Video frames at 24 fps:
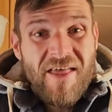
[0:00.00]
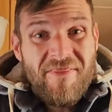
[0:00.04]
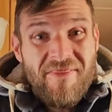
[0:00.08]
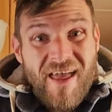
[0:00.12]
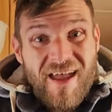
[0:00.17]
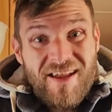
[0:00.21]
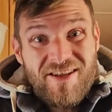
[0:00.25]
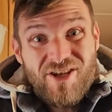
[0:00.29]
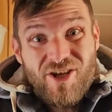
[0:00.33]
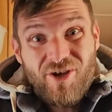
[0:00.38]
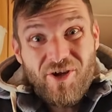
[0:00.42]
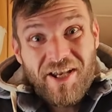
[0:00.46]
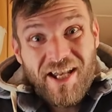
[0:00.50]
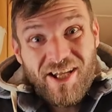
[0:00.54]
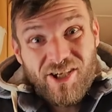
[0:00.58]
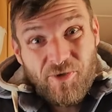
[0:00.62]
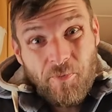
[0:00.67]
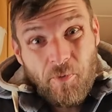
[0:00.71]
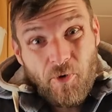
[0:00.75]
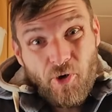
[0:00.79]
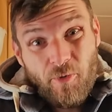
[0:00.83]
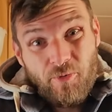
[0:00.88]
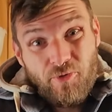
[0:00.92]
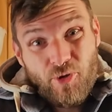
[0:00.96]
and then you can
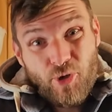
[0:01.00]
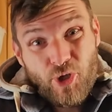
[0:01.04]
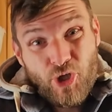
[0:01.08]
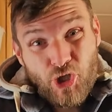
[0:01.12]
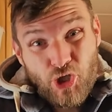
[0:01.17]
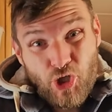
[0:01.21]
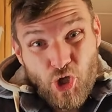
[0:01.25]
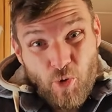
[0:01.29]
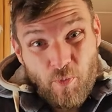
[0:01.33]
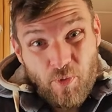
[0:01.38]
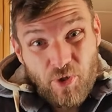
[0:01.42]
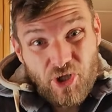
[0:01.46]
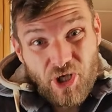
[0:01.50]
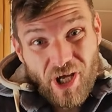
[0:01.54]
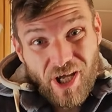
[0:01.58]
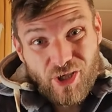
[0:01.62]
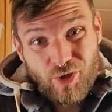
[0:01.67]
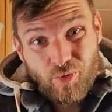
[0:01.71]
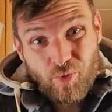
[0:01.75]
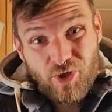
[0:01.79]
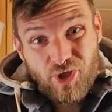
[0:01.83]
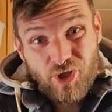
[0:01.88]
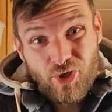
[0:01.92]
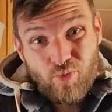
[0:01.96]
actually put it up to a
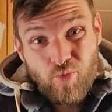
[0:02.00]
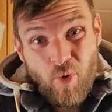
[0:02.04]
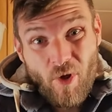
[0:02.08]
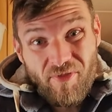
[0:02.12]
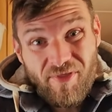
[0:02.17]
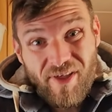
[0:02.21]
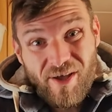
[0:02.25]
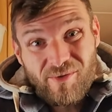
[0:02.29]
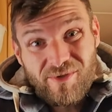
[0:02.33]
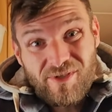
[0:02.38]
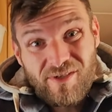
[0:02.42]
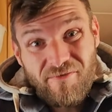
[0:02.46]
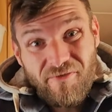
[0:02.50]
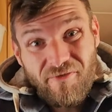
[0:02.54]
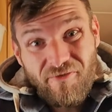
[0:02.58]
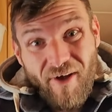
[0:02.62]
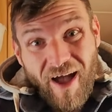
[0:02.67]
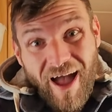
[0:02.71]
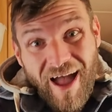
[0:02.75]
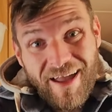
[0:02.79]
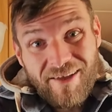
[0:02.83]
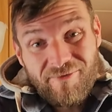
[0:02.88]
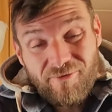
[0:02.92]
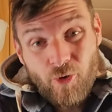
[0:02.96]
supercharge, which is
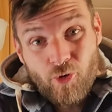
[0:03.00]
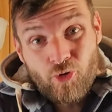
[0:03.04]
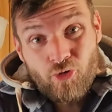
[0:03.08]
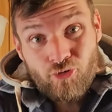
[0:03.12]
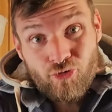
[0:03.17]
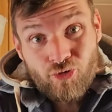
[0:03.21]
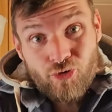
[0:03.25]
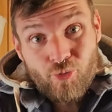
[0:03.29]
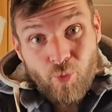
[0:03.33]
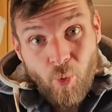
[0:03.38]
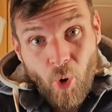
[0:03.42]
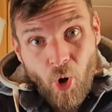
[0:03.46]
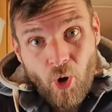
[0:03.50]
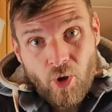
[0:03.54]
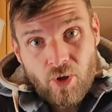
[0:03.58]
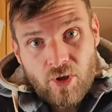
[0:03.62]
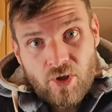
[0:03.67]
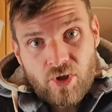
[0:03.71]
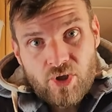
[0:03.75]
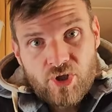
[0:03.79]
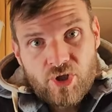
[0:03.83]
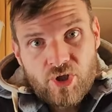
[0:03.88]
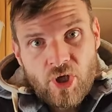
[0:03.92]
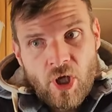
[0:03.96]
1500
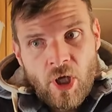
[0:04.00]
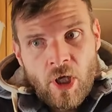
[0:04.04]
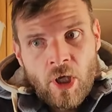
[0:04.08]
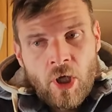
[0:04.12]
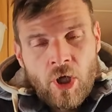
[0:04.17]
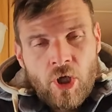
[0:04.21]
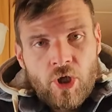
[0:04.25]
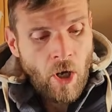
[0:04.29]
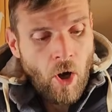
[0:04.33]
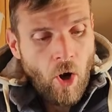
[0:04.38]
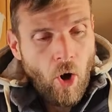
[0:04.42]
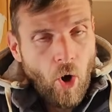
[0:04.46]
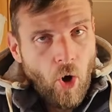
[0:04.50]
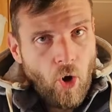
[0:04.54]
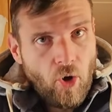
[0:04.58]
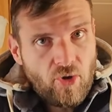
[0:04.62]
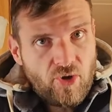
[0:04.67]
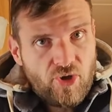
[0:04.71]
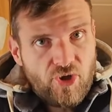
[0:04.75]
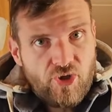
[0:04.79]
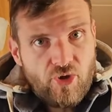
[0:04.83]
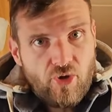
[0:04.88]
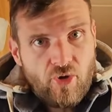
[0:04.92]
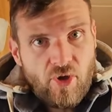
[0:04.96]
watts.
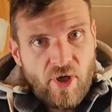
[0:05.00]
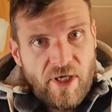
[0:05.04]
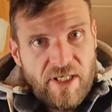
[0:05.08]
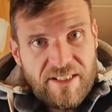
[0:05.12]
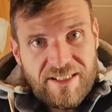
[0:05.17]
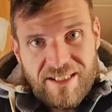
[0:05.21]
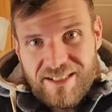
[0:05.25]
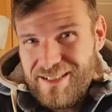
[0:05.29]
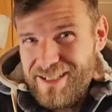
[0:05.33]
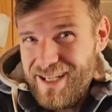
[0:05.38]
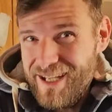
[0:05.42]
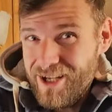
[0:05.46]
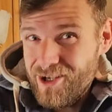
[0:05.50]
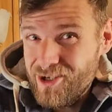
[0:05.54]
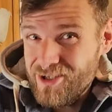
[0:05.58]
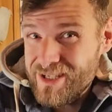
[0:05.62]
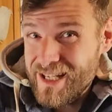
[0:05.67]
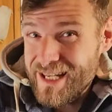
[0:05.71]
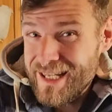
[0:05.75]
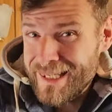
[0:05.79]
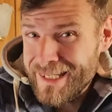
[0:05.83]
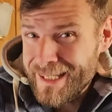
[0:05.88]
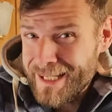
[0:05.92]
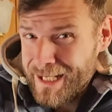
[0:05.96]
Also, it did take us
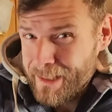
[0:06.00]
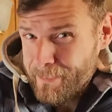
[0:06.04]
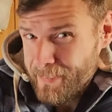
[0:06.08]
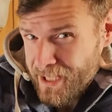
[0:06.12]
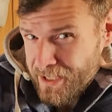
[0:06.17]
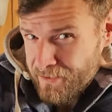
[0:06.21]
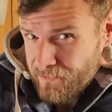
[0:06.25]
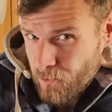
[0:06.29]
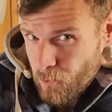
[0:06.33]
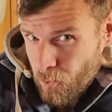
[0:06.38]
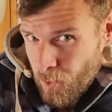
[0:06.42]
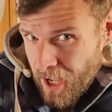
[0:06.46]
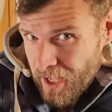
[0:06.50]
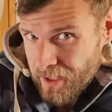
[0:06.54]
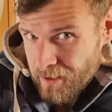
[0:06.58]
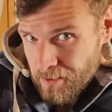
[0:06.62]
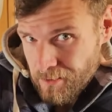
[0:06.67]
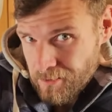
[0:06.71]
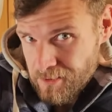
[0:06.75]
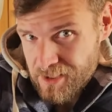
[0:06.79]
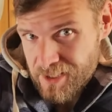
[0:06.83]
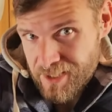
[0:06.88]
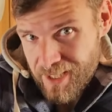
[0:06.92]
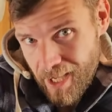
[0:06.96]
a little bit of a
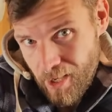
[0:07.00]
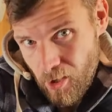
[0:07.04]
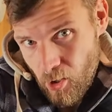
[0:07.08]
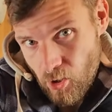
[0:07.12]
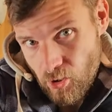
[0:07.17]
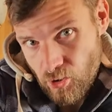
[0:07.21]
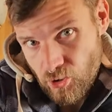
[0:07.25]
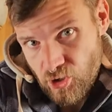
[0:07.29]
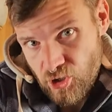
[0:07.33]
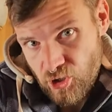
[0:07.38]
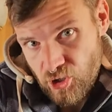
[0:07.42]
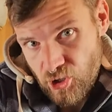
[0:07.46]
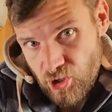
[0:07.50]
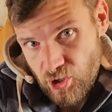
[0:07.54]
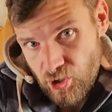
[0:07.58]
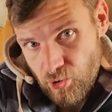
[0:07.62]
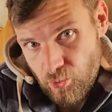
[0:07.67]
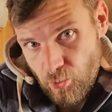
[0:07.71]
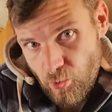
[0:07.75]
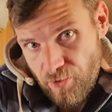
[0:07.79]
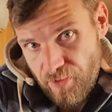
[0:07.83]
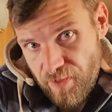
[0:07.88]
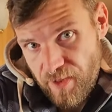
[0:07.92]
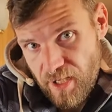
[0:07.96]
while to get
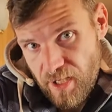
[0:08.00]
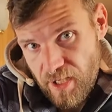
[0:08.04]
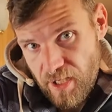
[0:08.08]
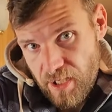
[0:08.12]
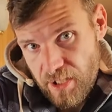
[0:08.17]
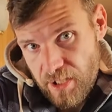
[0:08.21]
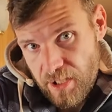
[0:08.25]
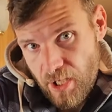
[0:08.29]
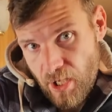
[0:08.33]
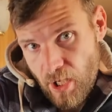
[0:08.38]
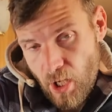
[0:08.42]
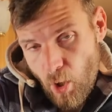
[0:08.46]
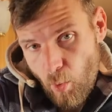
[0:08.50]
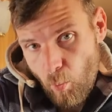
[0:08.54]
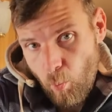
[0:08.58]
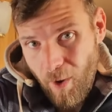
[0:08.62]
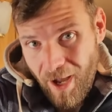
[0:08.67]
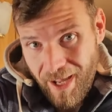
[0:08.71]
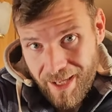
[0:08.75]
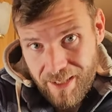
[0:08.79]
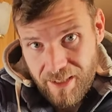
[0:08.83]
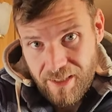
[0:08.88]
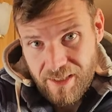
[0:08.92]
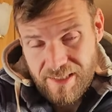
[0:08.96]
onto the
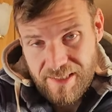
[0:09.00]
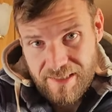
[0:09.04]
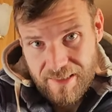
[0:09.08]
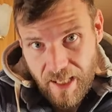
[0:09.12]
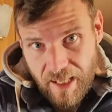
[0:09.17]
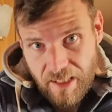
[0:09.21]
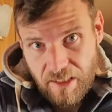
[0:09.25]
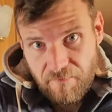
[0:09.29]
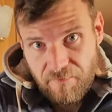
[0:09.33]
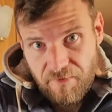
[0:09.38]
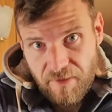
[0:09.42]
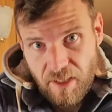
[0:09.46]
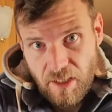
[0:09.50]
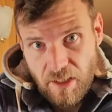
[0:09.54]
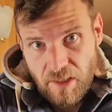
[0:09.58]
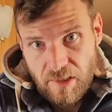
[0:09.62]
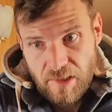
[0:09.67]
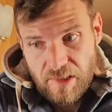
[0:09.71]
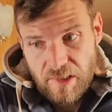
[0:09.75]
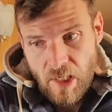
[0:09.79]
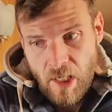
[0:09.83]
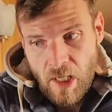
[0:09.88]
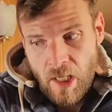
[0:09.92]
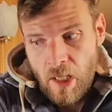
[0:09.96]
wireless side of
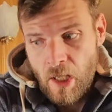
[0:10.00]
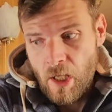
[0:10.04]
things.